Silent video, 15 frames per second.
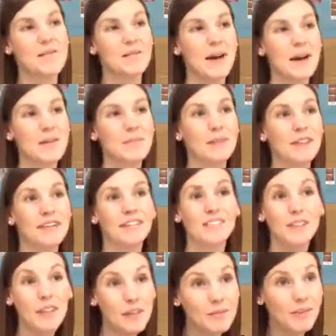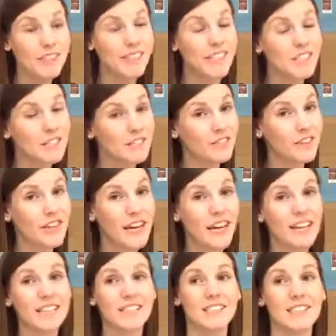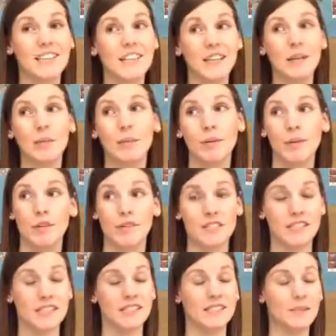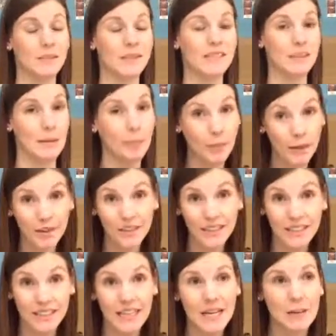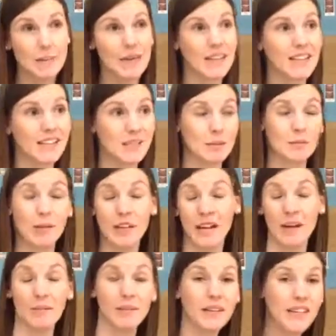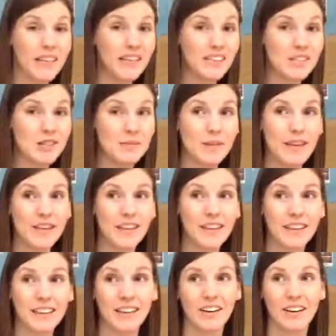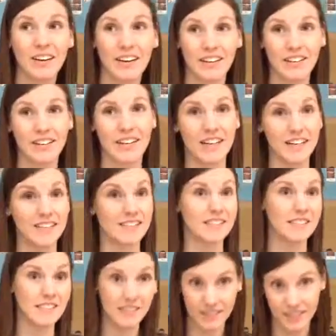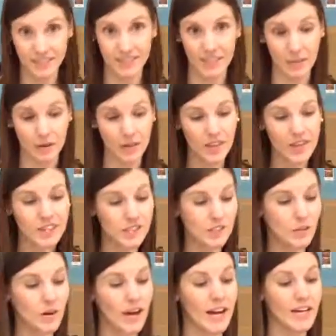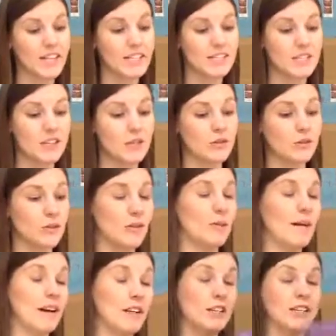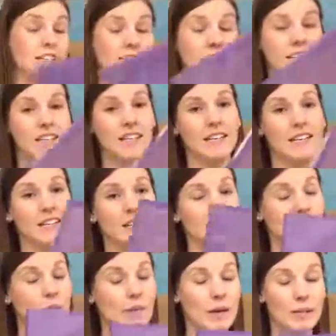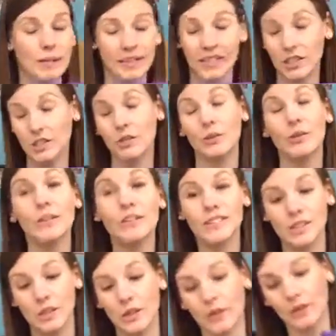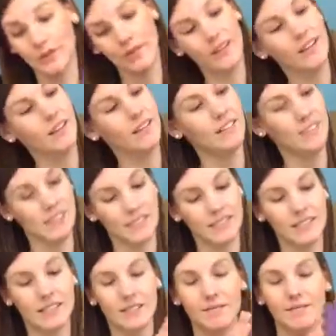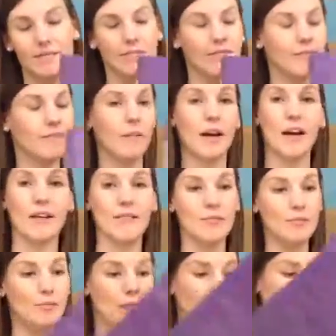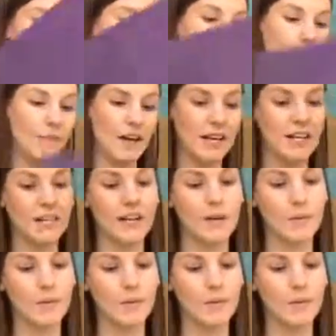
My biggest recommendation for that is to keep your system simple, because the more complicated you make it, the harder it is to stick with it. So I just use a binder. This is my biggest tool, so just my reading binder.